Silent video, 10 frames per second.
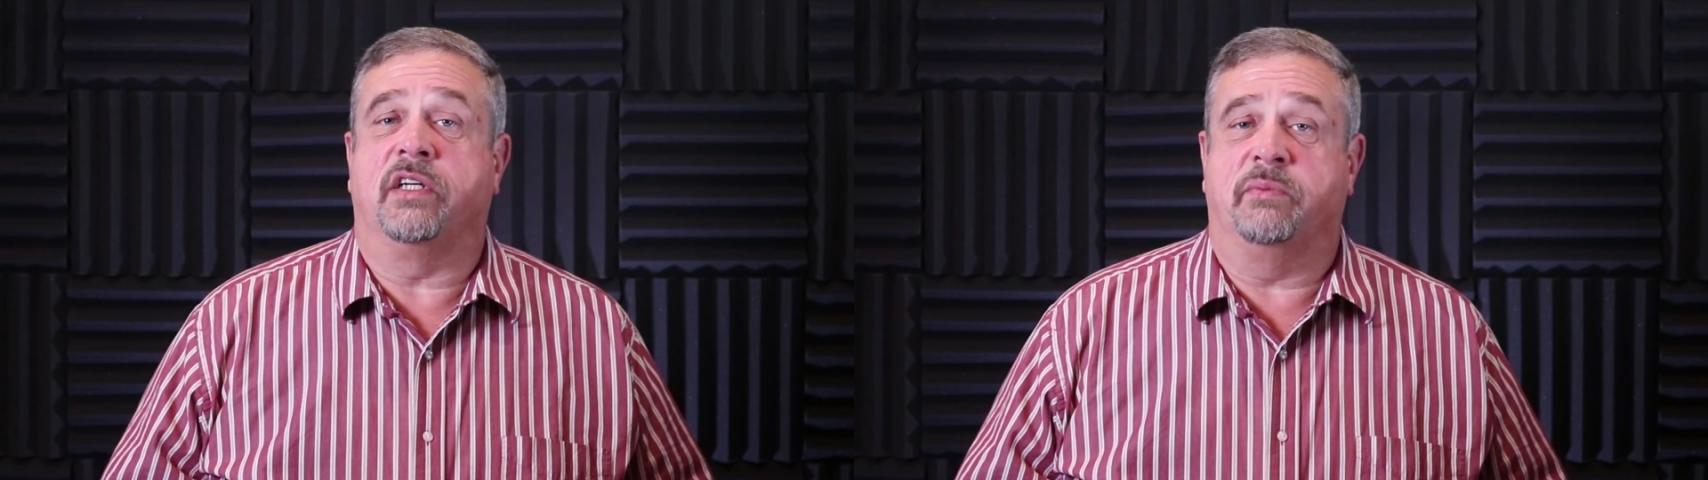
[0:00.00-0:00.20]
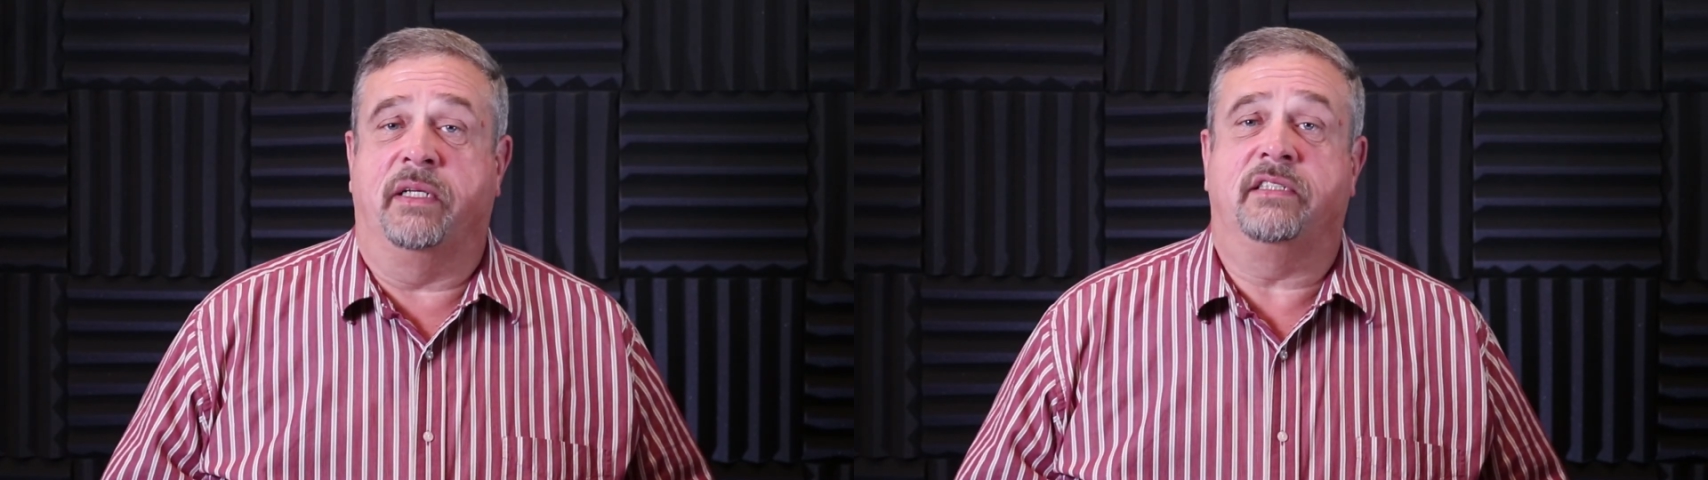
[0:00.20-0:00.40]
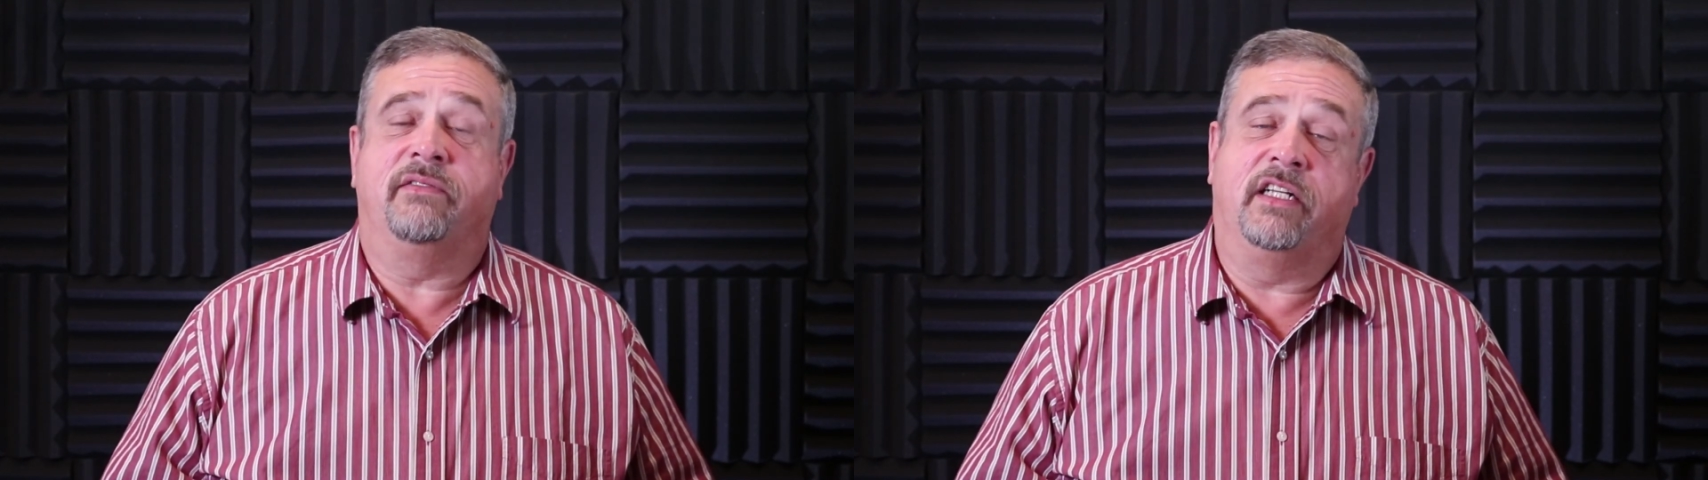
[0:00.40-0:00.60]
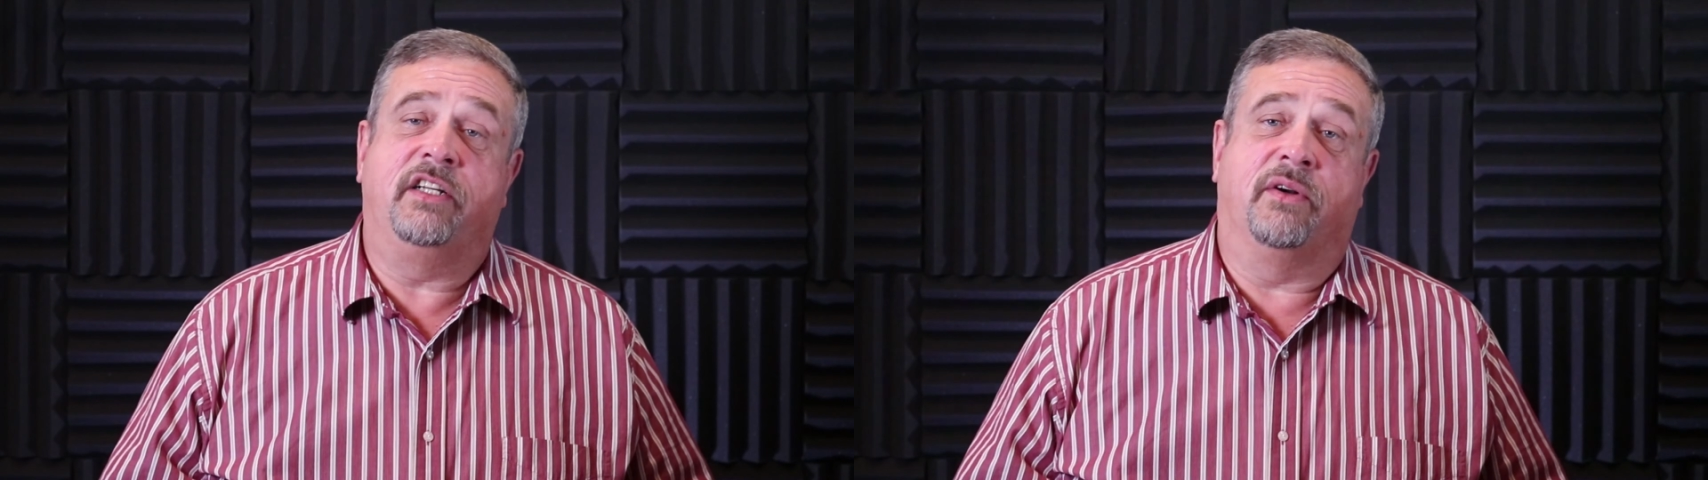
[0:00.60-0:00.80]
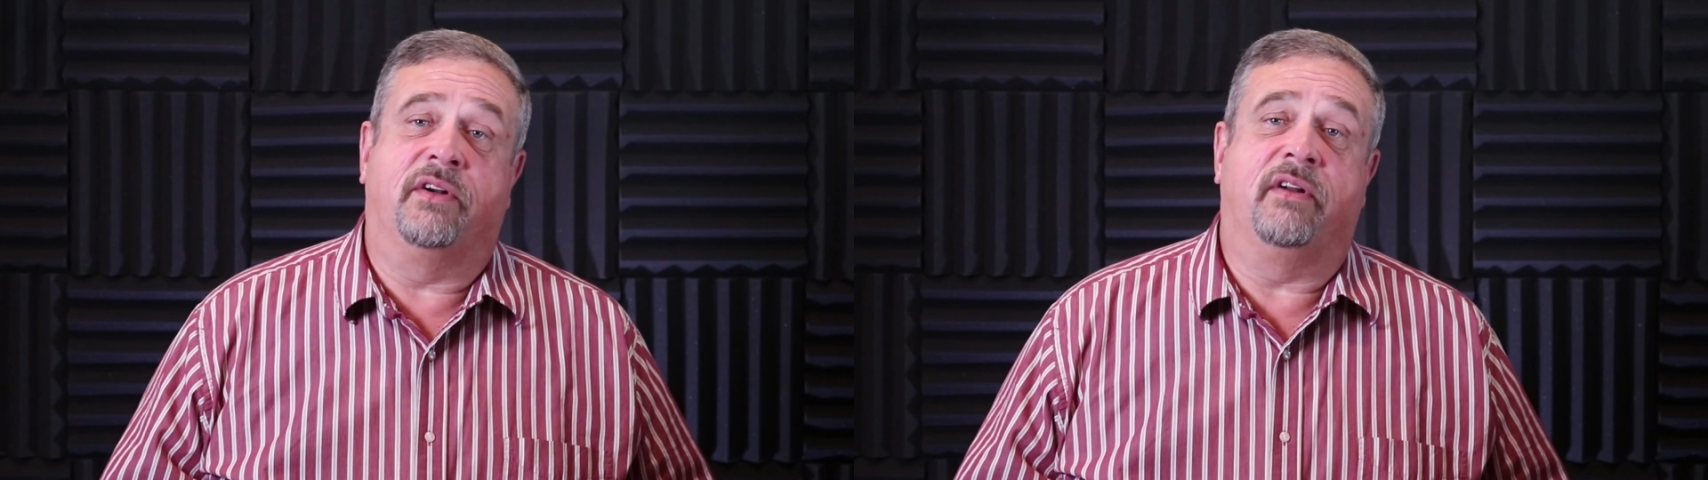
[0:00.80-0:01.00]
expensive than a
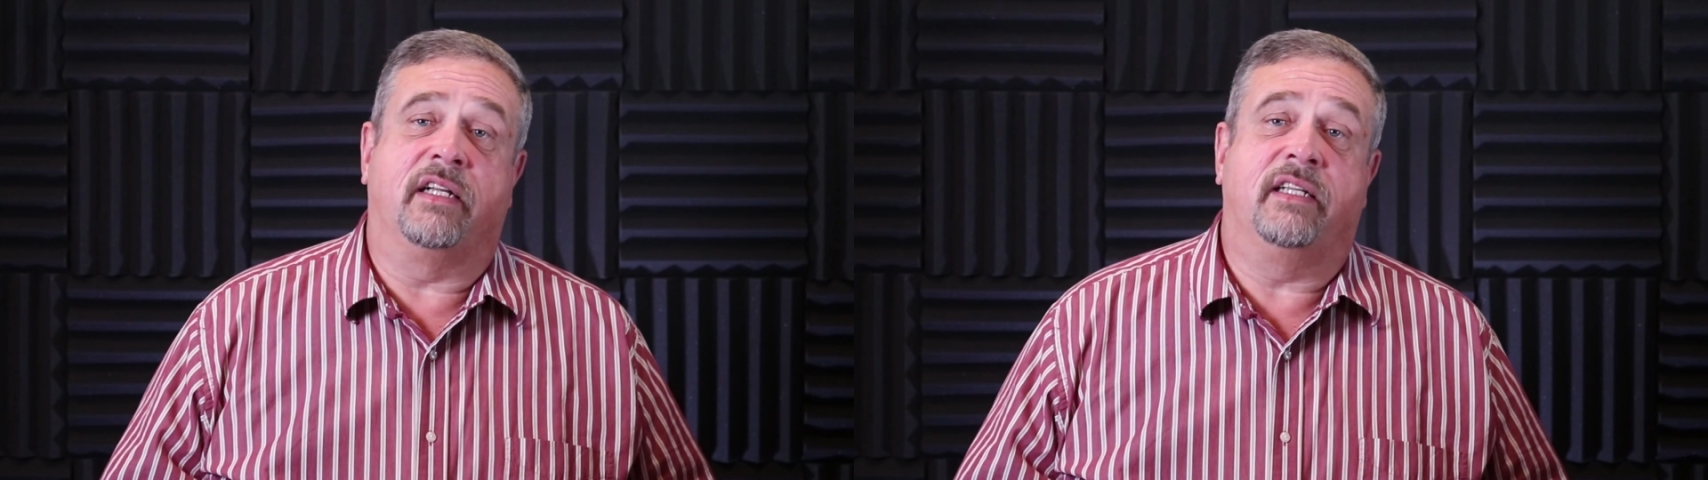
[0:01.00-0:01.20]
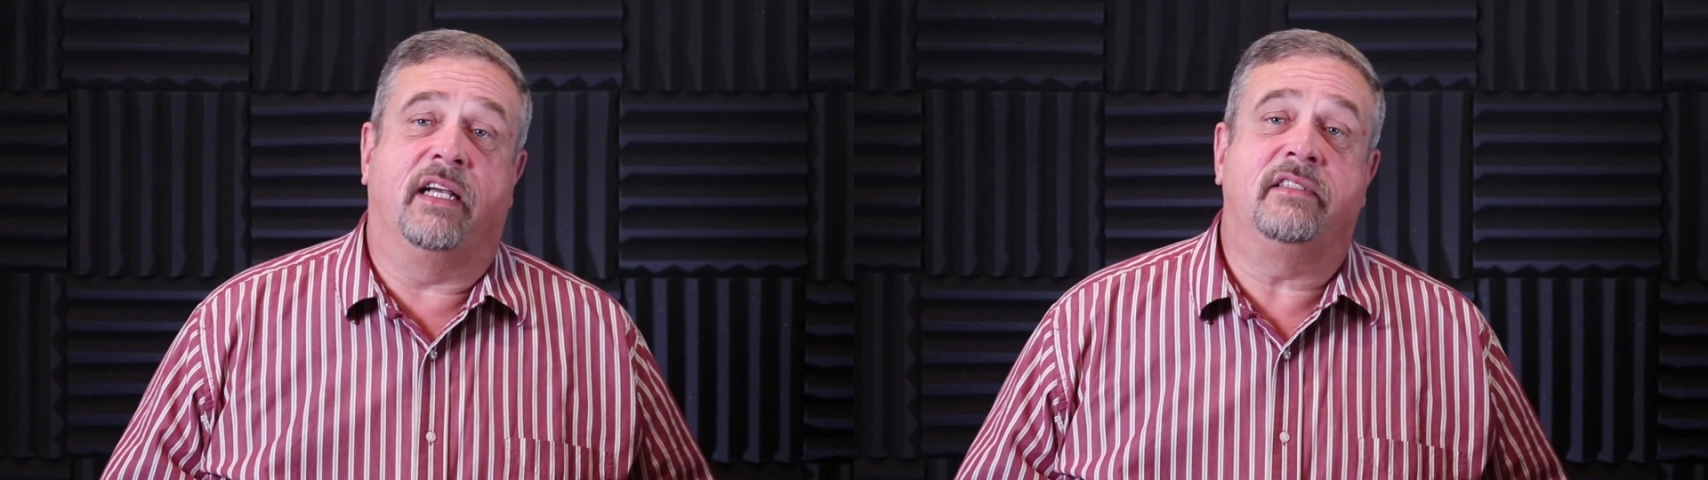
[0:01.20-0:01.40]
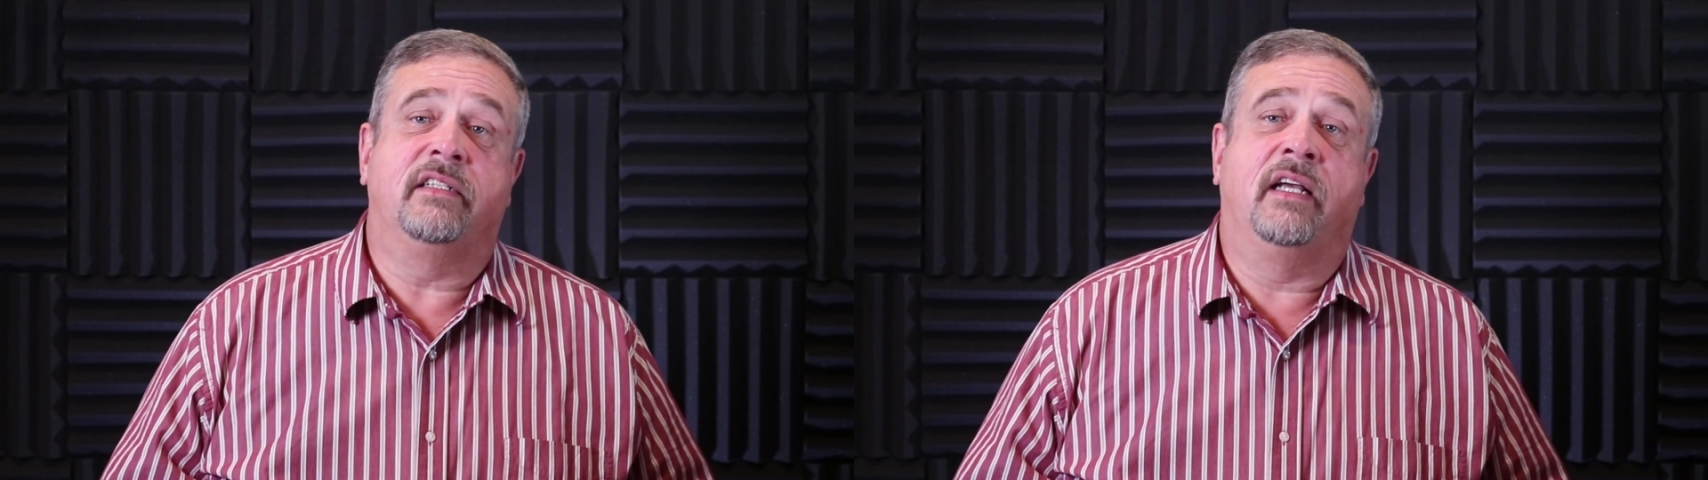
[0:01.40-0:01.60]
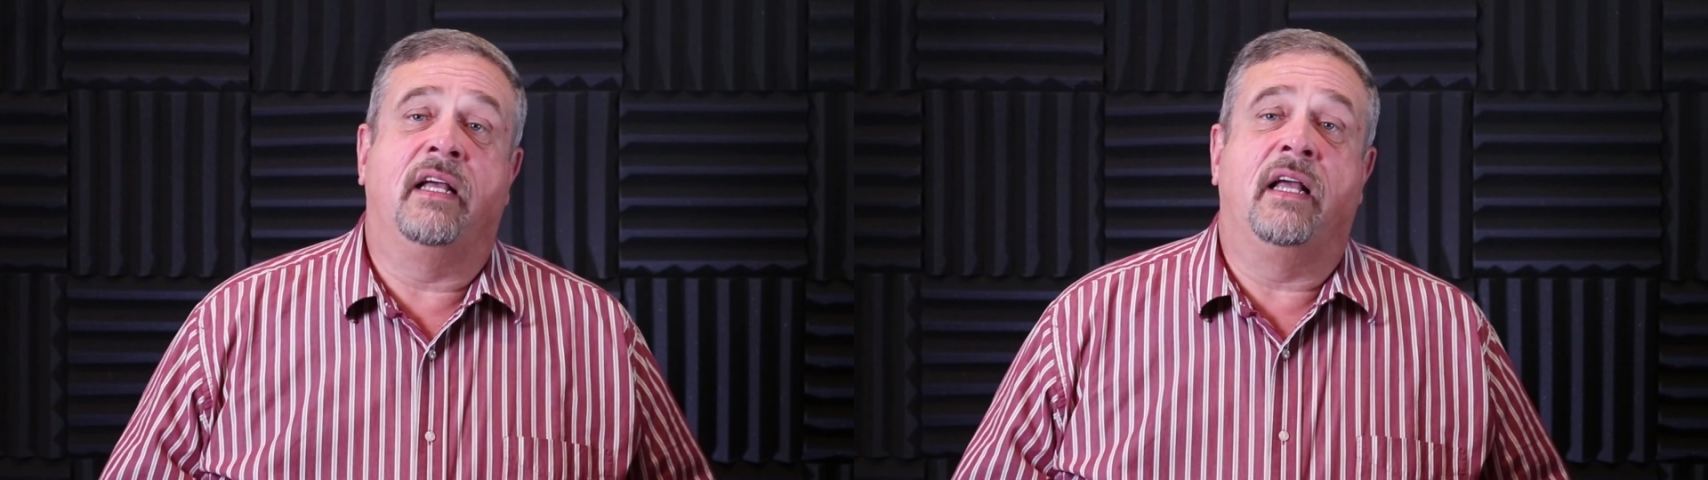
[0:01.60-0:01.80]
urine drug test.